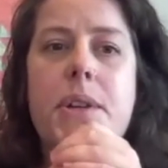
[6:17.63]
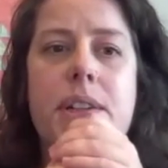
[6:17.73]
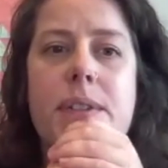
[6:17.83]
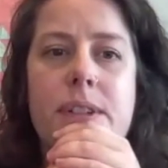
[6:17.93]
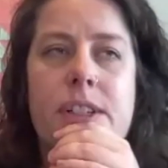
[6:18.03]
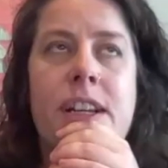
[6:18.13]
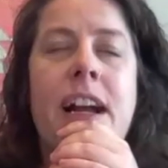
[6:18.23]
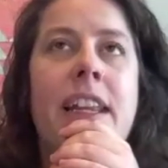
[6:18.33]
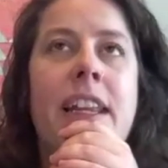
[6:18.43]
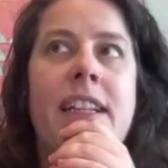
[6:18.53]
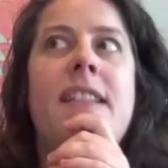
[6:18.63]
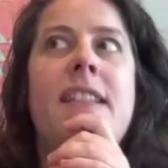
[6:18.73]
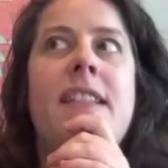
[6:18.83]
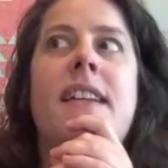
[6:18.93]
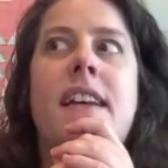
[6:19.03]
US Virgin
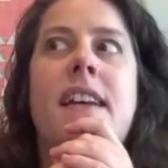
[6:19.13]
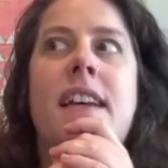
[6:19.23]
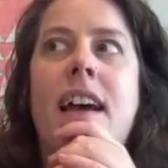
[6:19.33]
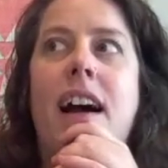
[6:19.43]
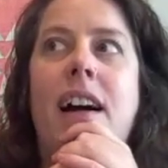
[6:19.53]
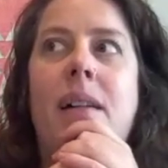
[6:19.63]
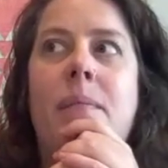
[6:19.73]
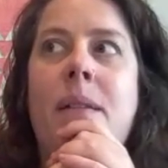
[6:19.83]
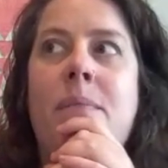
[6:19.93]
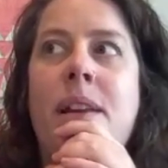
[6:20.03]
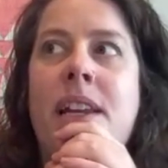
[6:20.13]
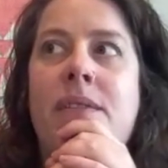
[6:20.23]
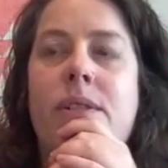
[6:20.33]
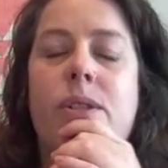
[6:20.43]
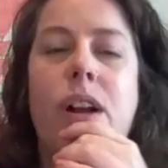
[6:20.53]
Islands, and many
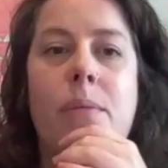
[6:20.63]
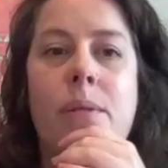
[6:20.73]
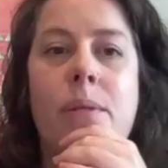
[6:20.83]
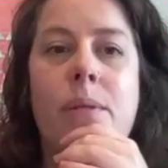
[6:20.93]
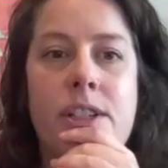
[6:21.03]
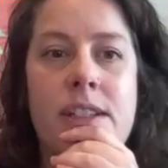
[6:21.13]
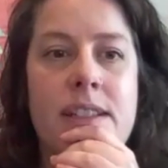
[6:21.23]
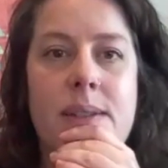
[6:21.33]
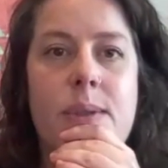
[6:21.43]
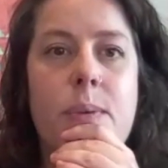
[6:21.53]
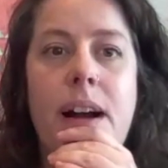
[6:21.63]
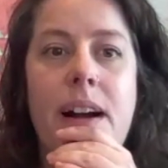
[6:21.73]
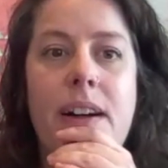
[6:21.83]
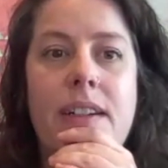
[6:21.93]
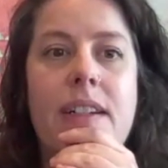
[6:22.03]
of the tribal nations as
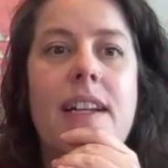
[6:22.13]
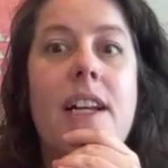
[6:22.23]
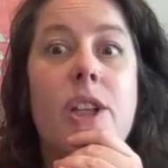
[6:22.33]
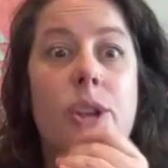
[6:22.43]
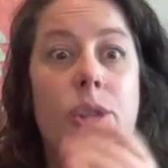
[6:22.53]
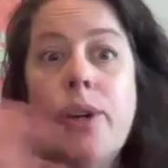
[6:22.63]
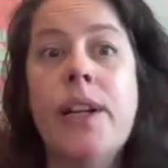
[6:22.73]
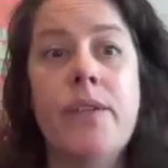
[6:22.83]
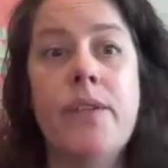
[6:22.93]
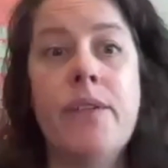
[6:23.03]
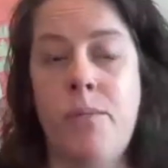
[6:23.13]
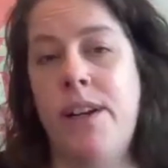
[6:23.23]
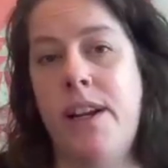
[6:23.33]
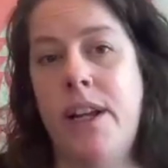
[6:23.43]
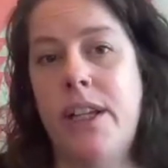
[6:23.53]
well, learning from one
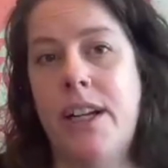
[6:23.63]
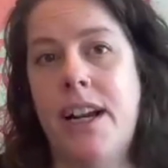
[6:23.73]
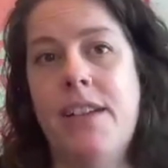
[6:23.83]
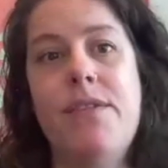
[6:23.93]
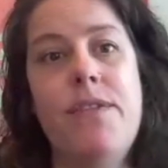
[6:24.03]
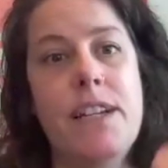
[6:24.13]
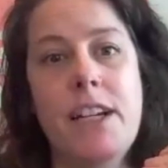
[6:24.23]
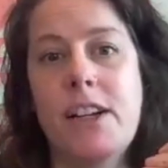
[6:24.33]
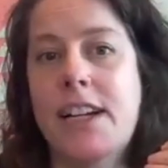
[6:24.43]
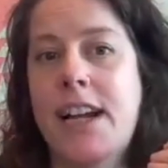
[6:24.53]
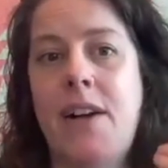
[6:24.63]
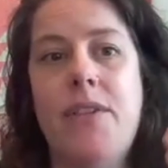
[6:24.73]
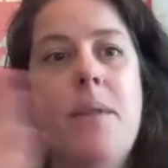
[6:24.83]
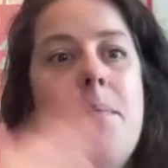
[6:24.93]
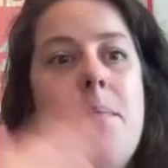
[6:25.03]
another and figuring
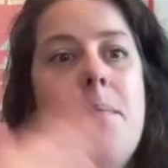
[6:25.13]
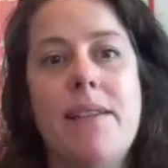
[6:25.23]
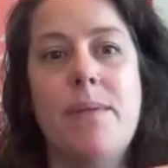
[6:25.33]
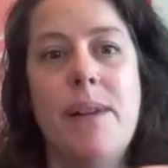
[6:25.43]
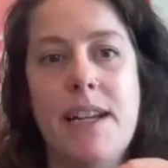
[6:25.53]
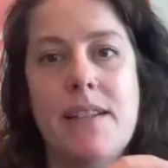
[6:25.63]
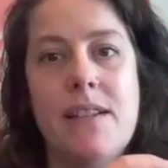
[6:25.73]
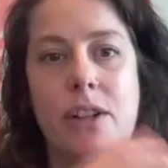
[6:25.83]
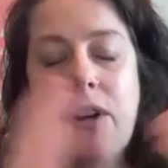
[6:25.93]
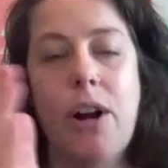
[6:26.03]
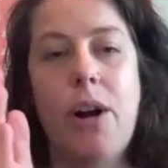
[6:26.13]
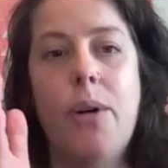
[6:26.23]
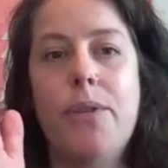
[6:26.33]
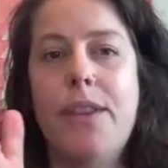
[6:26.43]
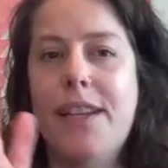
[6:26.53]
out the best ways to
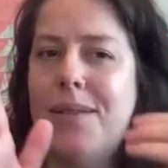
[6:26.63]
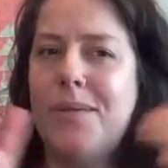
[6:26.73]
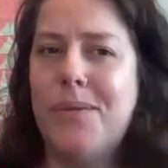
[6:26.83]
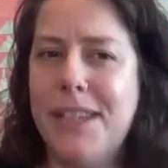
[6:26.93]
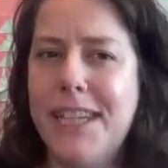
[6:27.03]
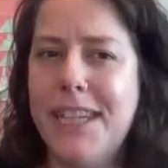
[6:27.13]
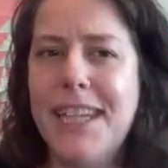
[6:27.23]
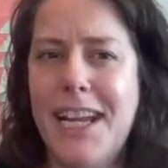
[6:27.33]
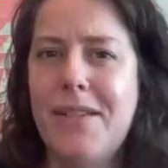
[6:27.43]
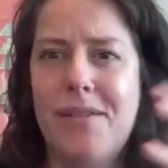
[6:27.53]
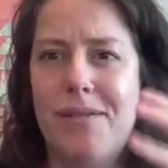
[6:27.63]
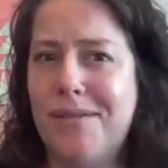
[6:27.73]
grow this really